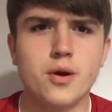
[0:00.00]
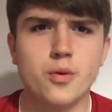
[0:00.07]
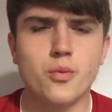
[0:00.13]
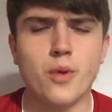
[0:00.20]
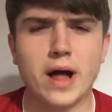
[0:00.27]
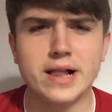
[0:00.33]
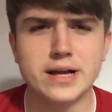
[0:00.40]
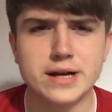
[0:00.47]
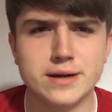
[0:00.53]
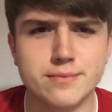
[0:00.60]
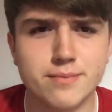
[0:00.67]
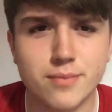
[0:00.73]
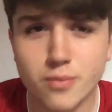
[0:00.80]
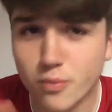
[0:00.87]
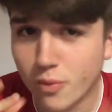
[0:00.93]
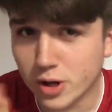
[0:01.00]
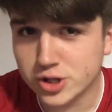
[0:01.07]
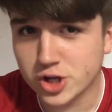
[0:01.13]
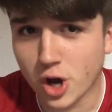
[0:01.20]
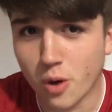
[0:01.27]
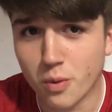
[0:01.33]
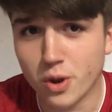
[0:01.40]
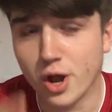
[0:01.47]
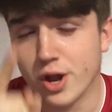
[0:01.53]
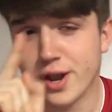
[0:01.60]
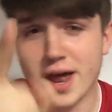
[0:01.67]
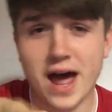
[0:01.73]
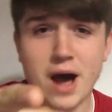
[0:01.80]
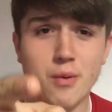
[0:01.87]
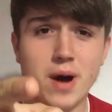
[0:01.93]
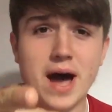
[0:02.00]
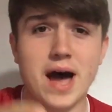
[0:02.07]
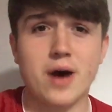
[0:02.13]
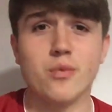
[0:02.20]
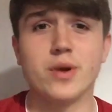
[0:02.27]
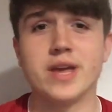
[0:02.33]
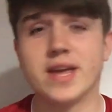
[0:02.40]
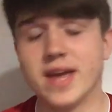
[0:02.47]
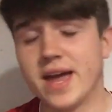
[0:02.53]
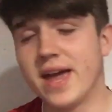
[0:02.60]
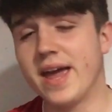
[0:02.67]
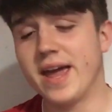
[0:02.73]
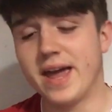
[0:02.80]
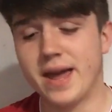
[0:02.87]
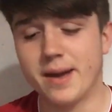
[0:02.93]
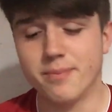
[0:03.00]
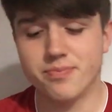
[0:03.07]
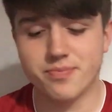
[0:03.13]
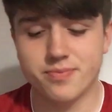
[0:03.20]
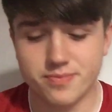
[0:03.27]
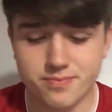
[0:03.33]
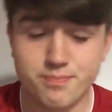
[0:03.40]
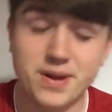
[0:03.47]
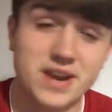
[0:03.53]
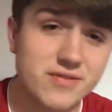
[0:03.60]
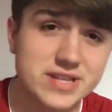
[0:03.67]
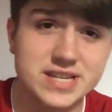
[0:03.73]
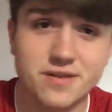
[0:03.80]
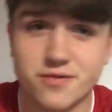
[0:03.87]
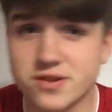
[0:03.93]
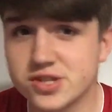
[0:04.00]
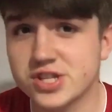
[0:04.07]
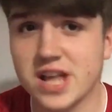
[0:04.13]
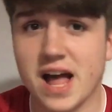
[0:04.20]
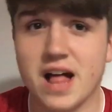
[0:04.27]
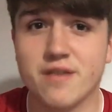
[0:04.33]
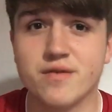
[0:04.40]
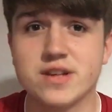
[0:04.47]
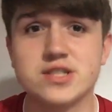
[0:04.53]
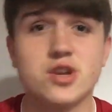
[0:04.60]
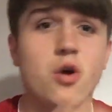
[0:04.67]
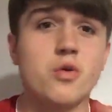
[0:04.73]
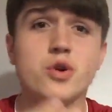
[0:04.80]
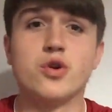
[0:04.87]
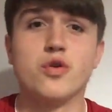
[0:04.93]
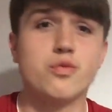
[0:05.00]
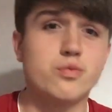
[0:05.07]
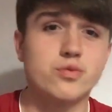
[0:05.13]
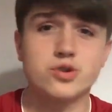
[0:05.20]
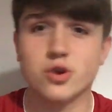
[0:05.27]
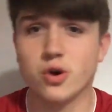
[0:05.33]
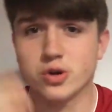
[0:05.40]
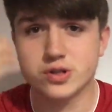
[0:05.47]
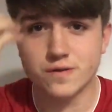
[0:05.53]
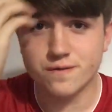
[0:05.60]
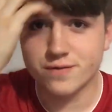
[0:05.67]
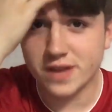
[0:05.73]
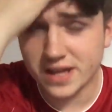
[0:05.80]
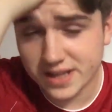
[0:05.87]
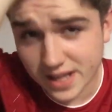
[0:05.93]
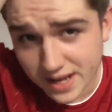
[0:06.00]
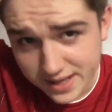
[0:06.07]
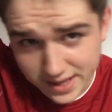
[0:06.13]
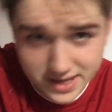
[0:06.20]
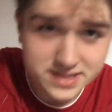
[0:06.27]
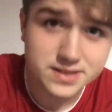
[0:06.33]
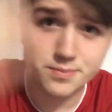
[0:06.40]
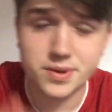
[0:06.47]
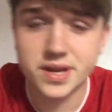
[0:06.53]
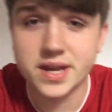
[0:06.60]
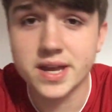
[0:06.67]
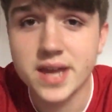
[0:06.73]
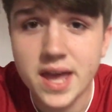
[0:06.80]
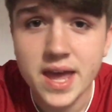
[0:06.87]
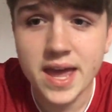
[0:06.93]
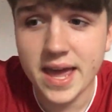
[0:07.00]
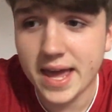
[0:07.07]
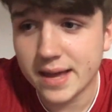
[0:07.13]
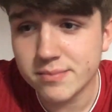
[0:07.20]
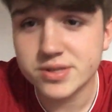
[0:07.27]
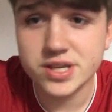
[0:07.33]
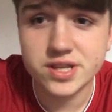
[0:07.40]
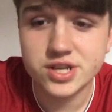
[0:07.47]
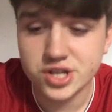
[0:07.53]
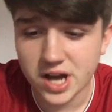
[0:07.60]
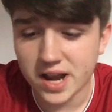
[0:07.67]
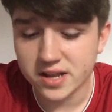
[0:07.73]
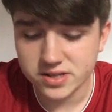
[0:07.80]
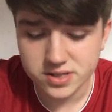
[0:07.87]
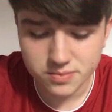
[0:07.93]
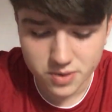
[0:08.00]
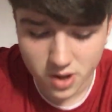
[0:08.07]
Welcome, what's going on? How are we? Um, bit of a different style video, a new sort of thing that I'd like to bring um, to the channel to be